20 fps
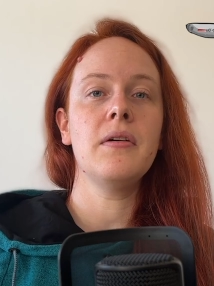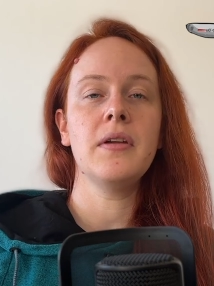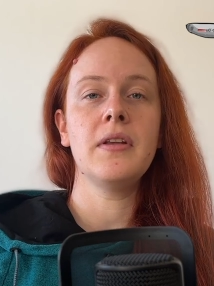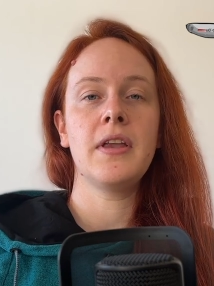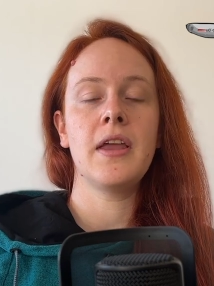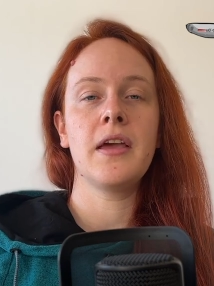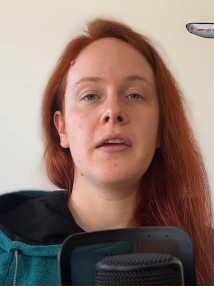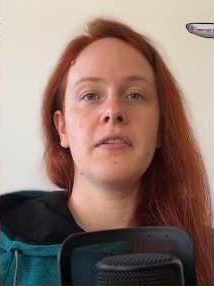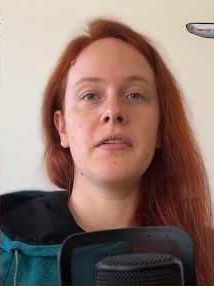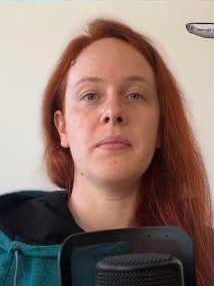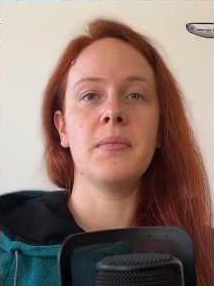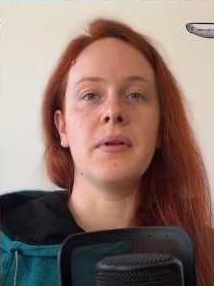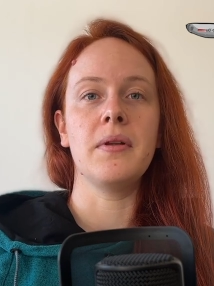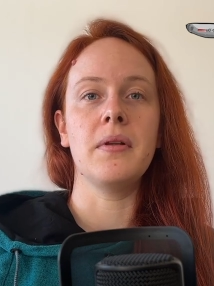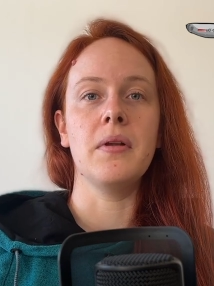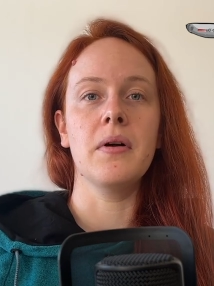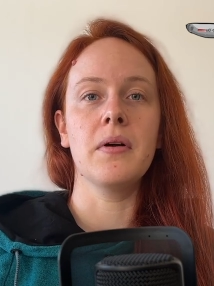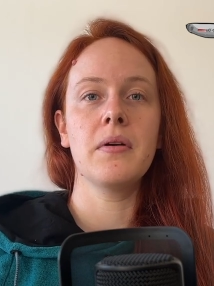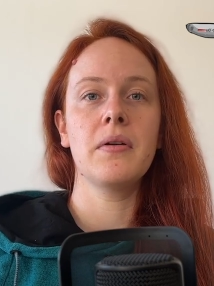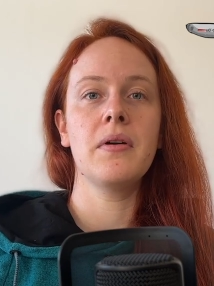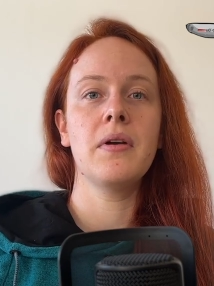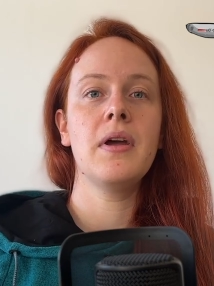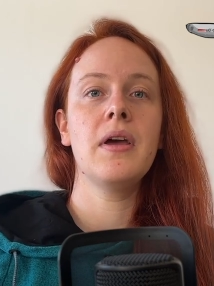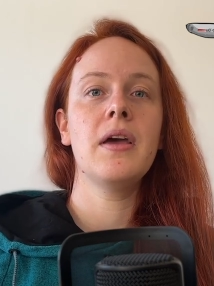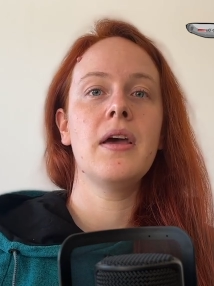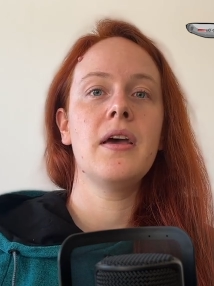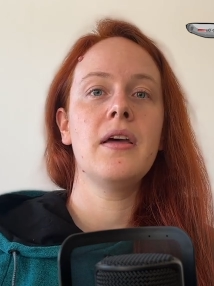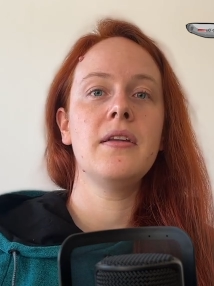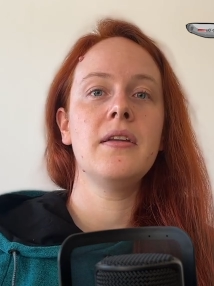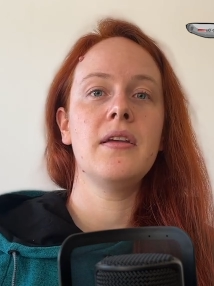it takes a bit longer
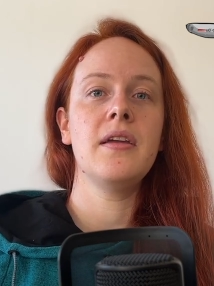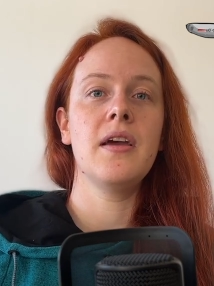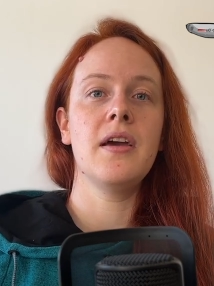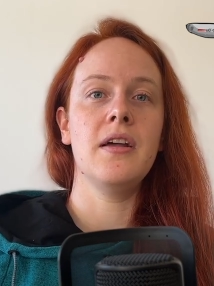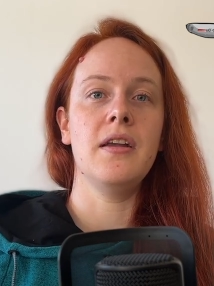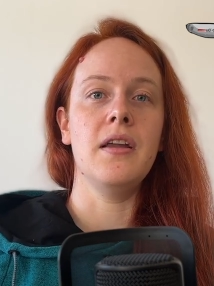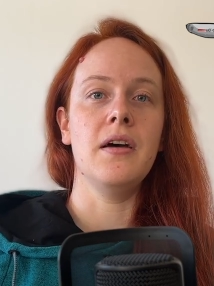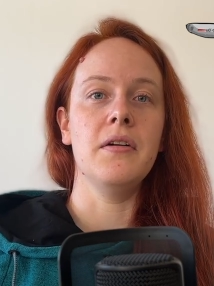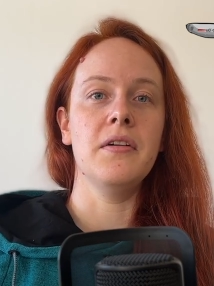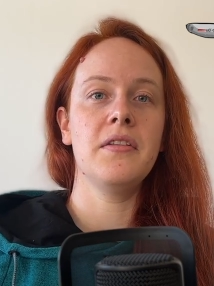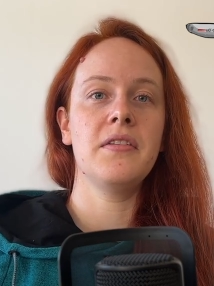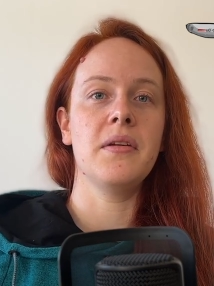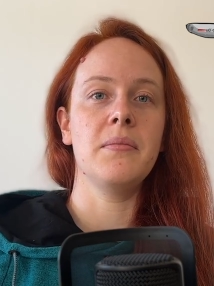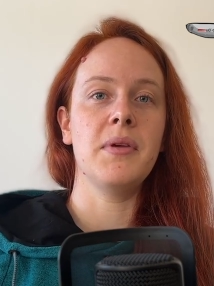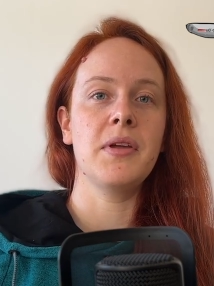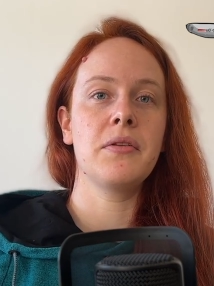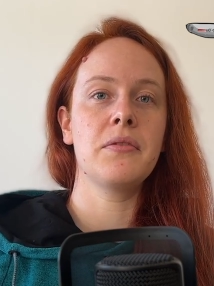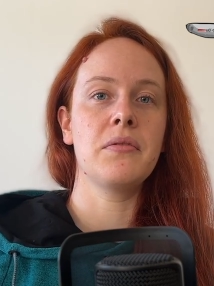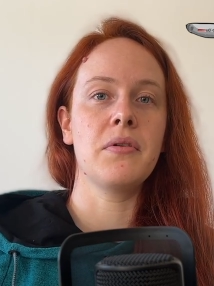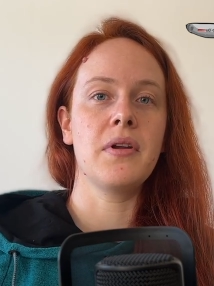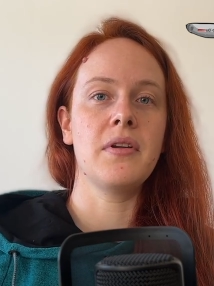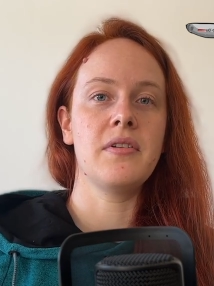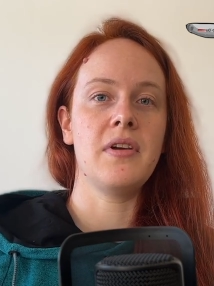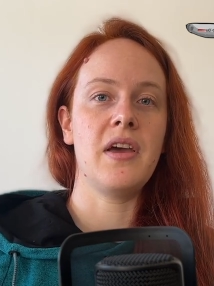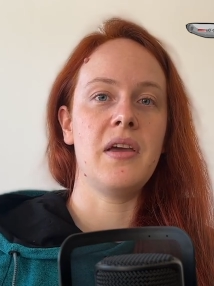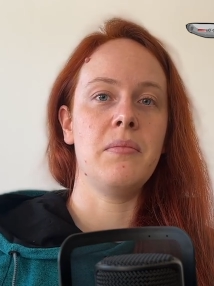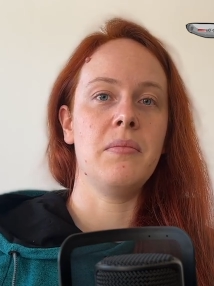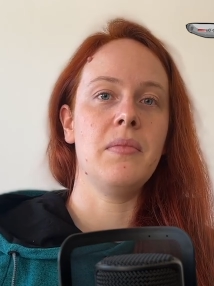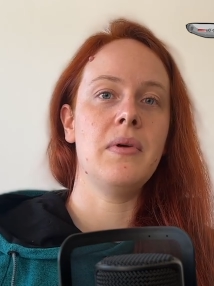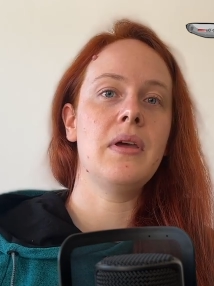and they are allowed some extra
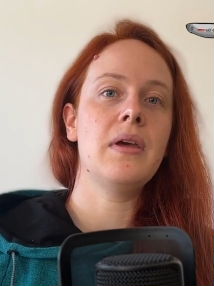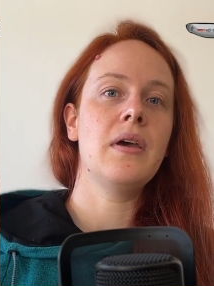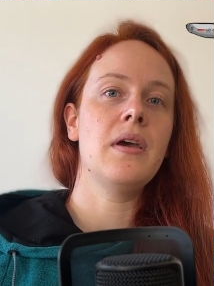time.